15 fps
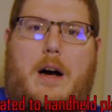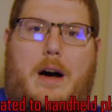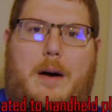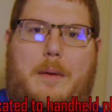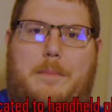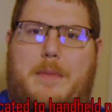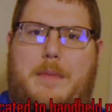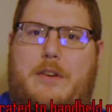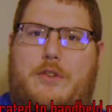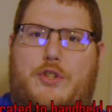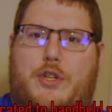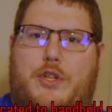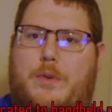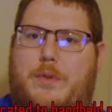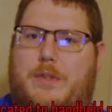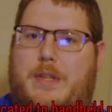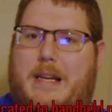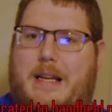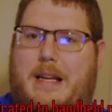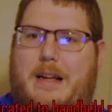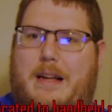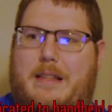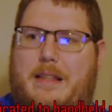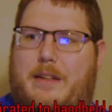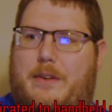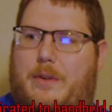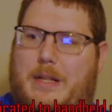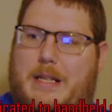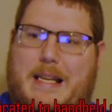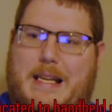that it shows like a
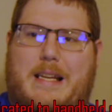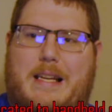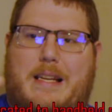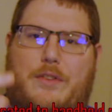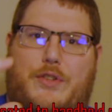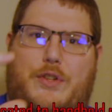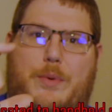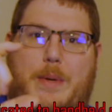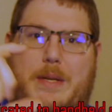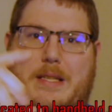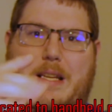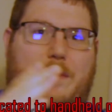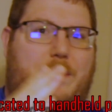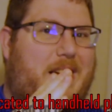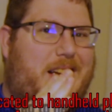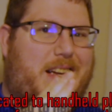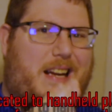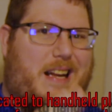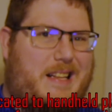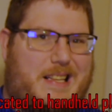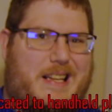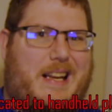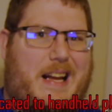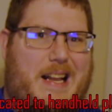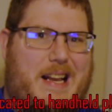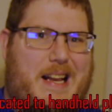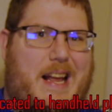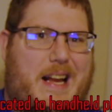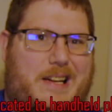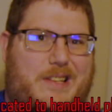little link to a TV and it has an
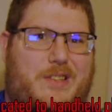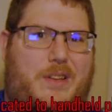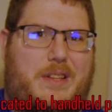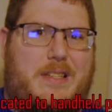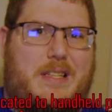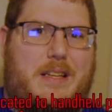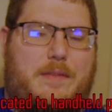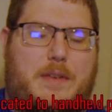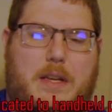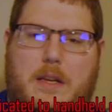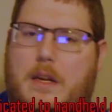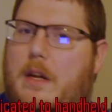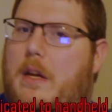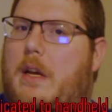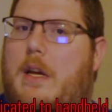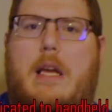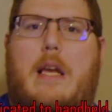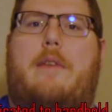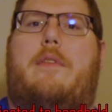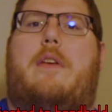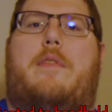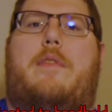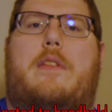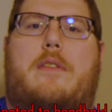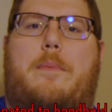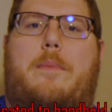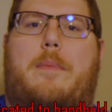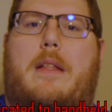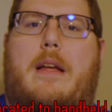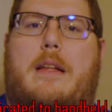X on the TV, even if it's
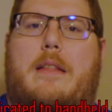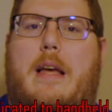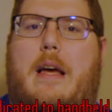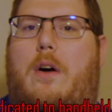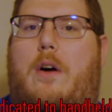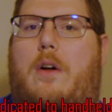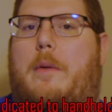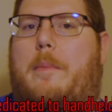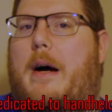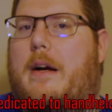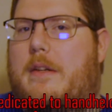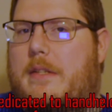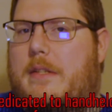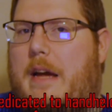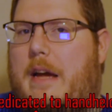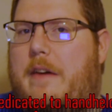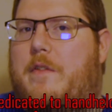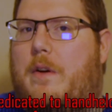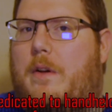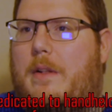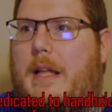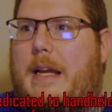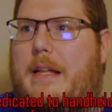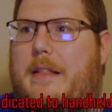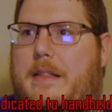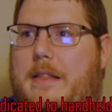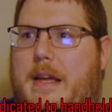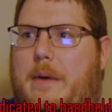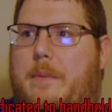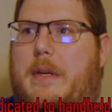something like that on the box, I feel like
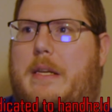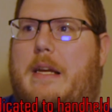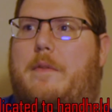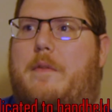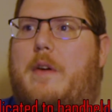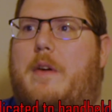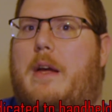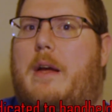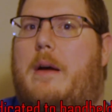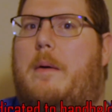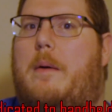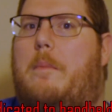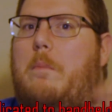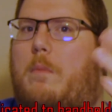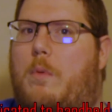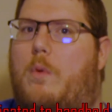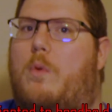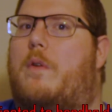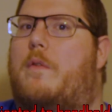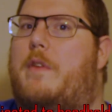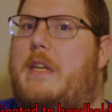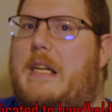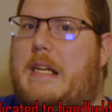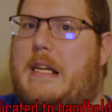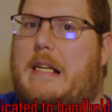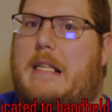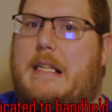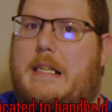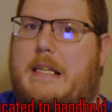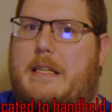that would give more of an
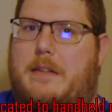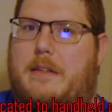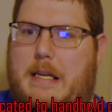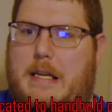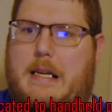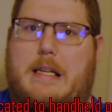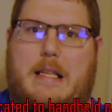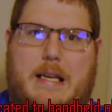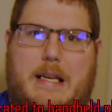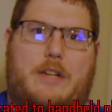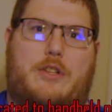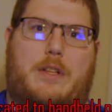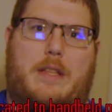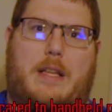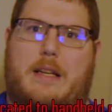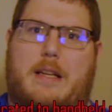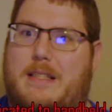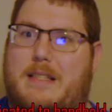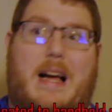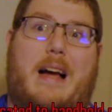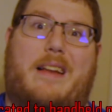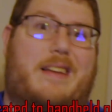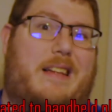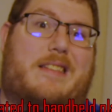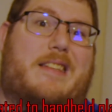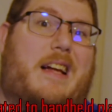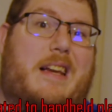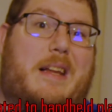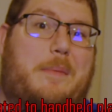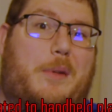inclination that it's
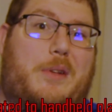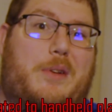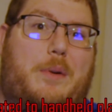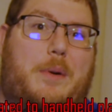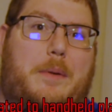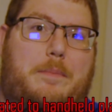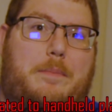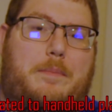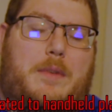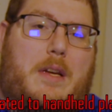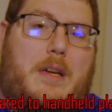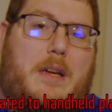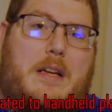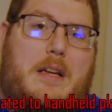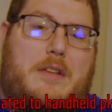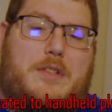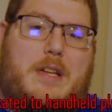not able to do it. It's just not